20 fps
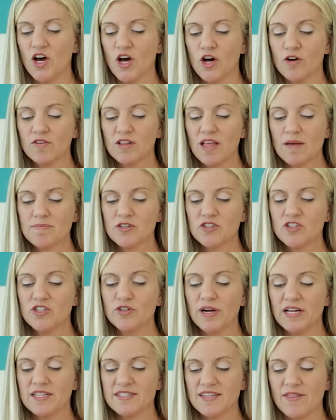Overlap those
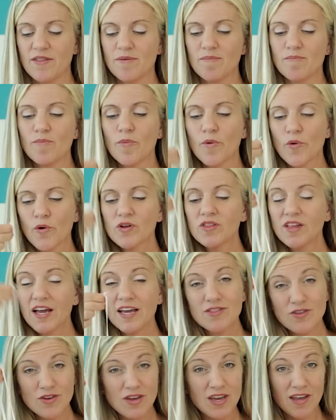two ends, and the more
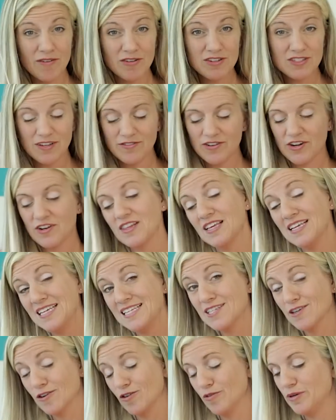length you can give yourself here, the
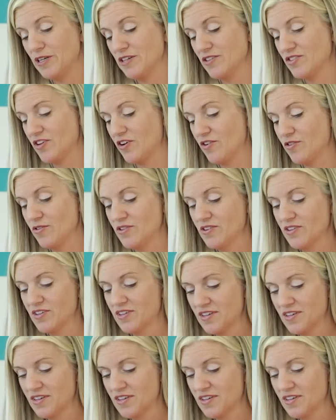easier it will be to sew.